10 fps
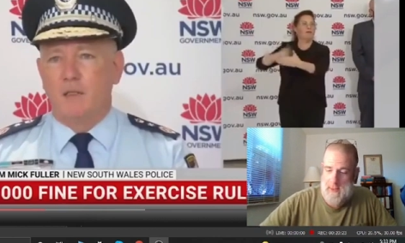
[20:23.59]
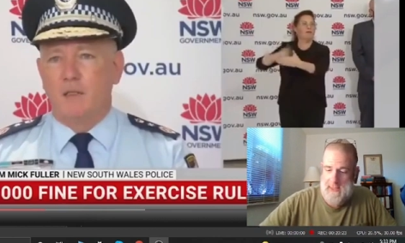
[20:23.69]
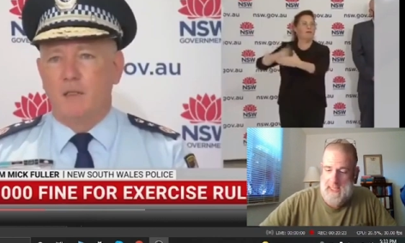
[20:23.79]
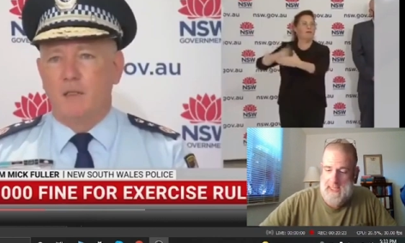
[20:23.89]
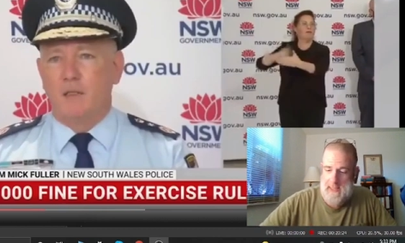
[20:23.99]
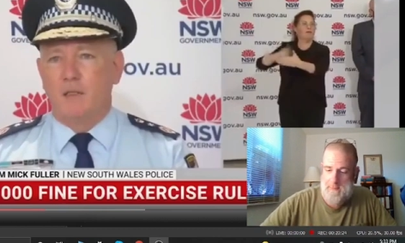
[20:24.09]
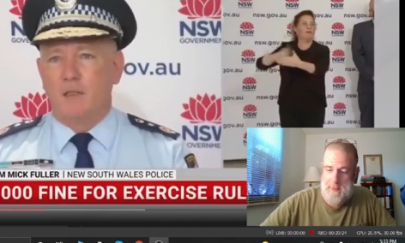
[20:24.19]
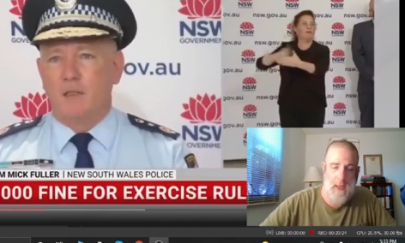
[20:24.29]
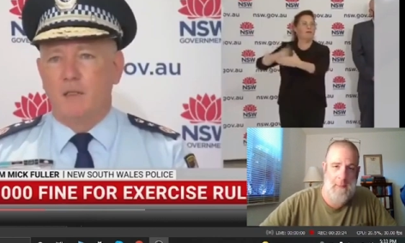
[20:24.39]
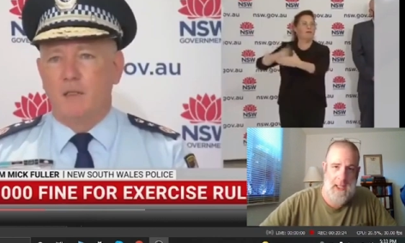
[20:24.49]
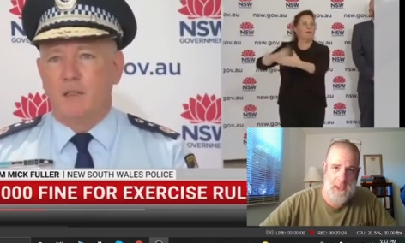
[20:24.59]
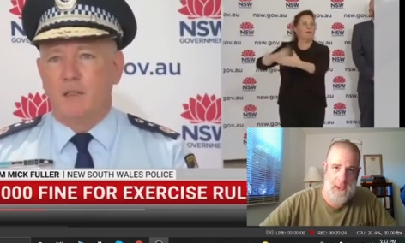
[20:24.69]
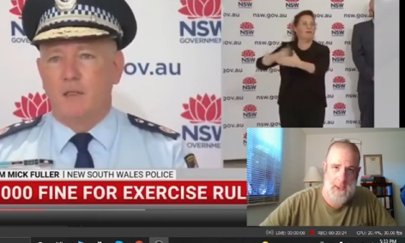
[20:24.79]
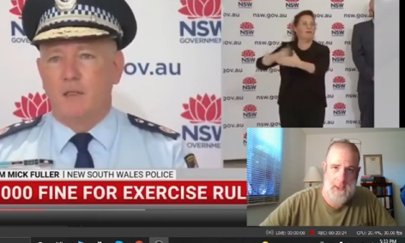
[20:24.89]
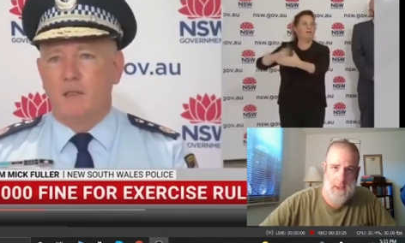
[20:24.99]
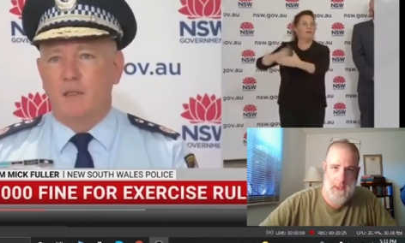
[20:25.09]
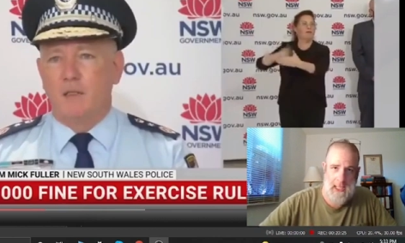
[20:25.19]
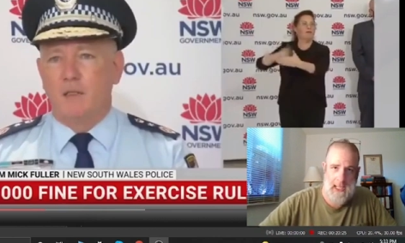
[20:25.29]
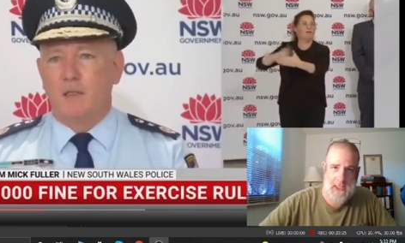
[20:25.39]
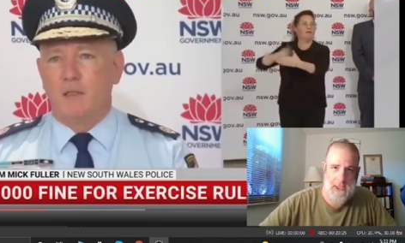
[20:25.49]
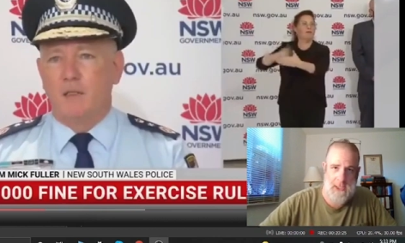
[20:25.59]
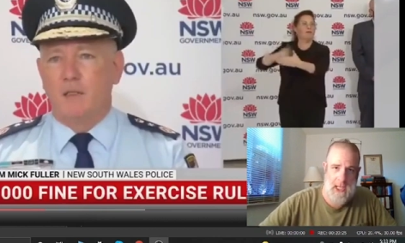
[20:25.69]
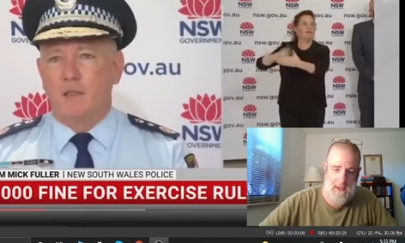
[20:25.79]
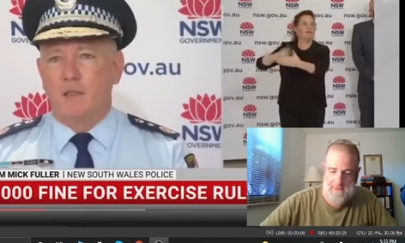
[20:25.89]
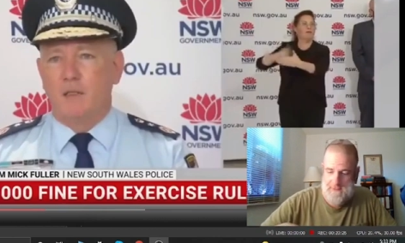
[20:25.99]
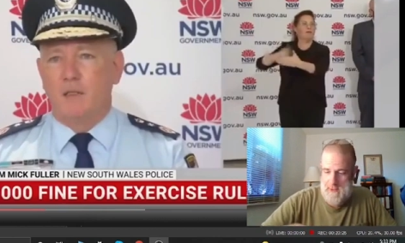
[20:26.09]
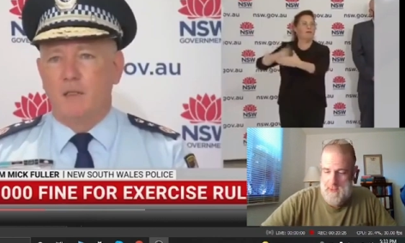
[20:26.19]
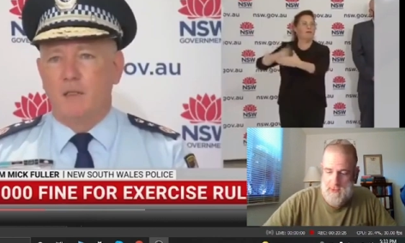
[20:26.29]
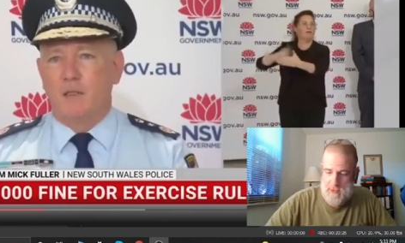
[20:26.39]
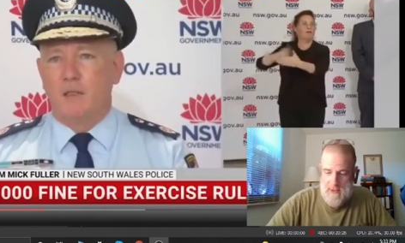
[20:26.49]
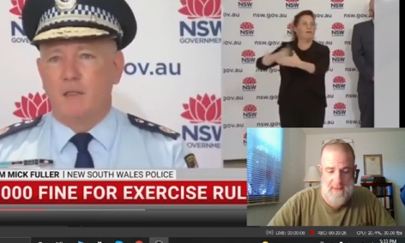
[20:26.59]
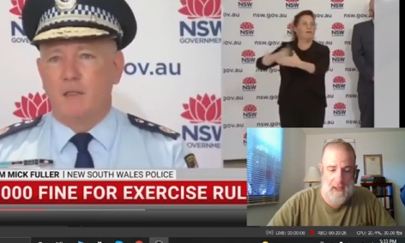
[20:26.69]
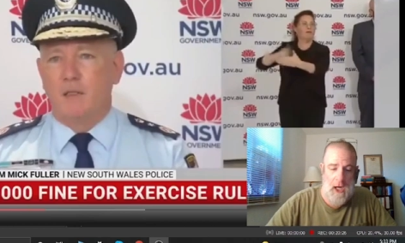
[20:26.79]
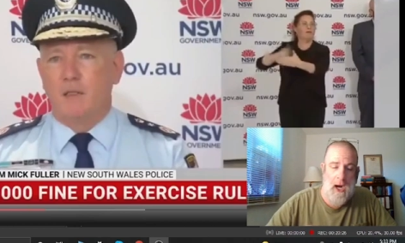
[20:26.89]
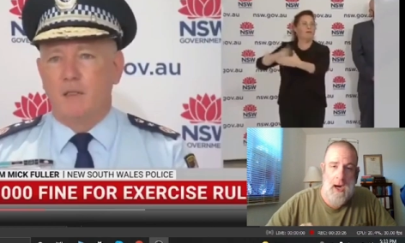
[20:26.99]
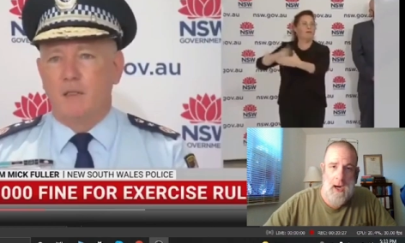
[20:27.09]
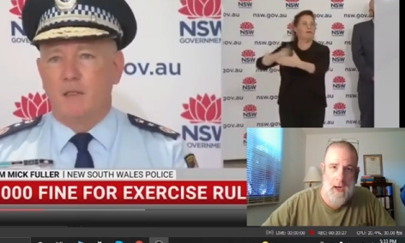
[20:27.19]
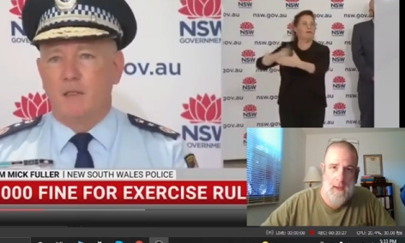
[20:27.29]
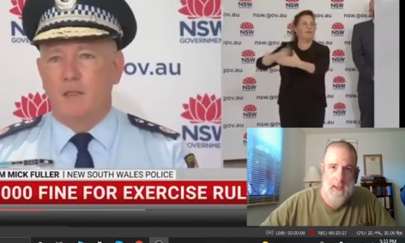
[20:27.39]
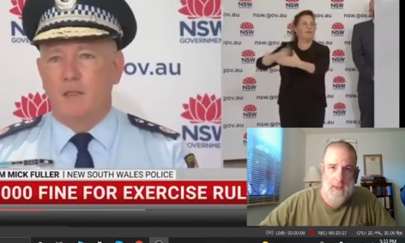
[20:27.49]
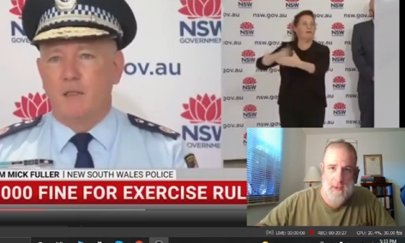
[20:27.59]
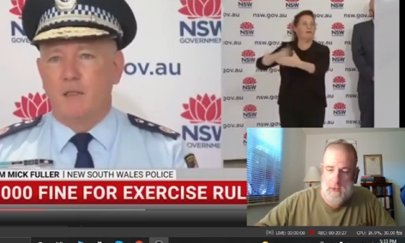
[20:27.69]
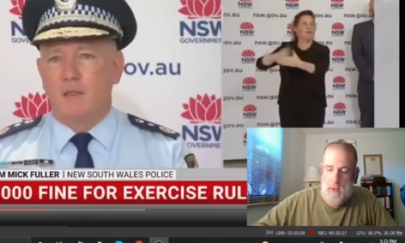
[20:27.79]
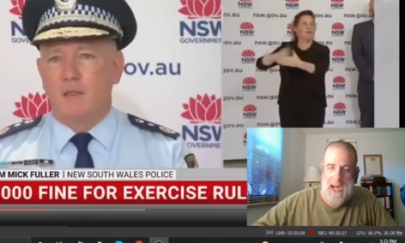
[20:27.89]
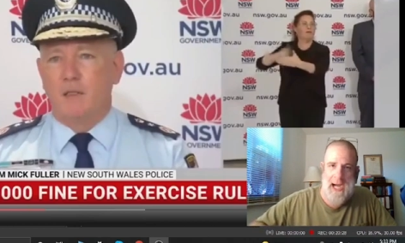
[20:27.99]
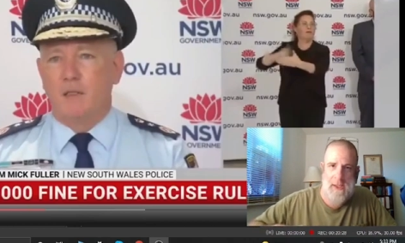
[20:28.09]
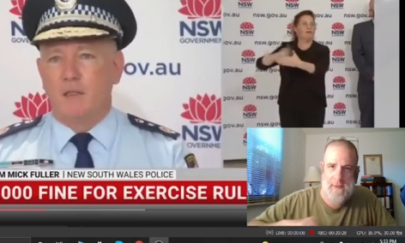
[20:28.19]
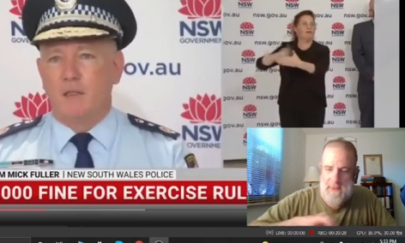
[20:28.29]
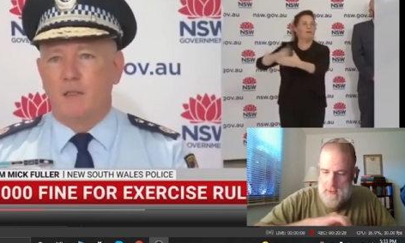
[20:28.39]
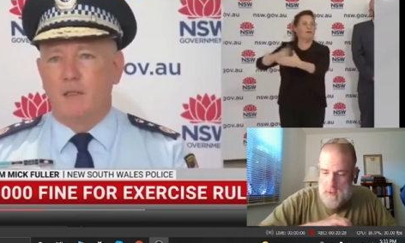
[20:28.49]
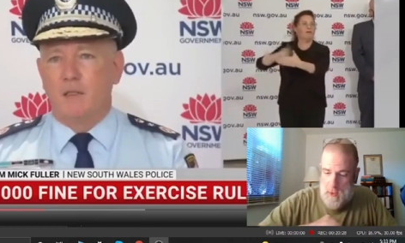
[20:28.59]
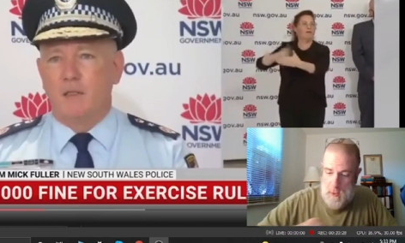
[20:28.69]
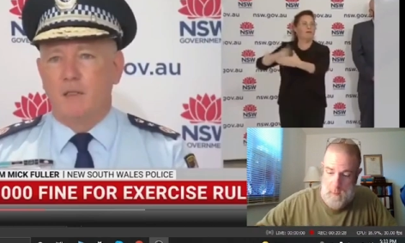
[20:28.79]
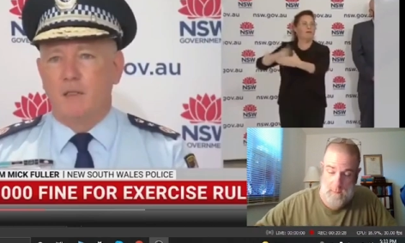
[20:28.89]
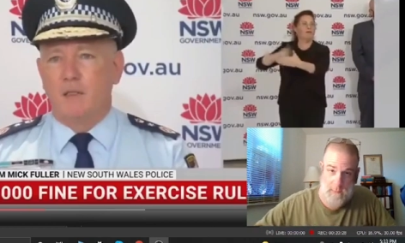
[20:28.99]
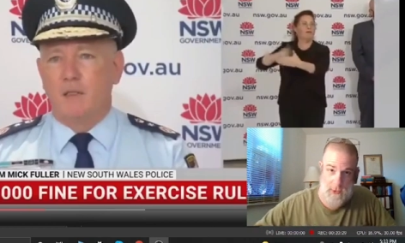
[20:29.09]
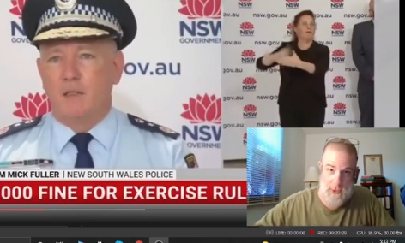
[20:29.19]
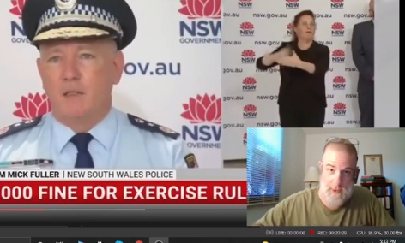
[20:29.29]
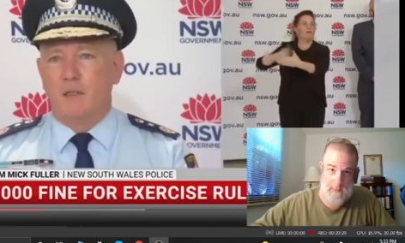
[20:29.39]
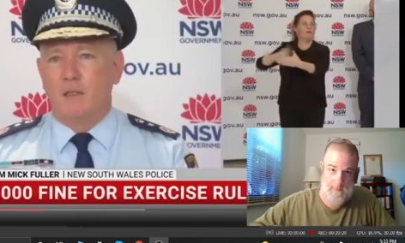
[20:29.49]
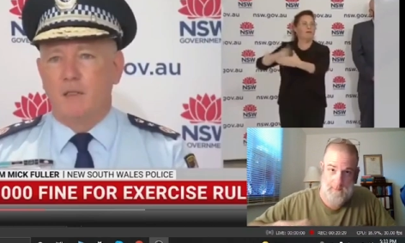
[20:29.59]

Speaker 1: They need permits and stuff to drive a car, to go out of their homes.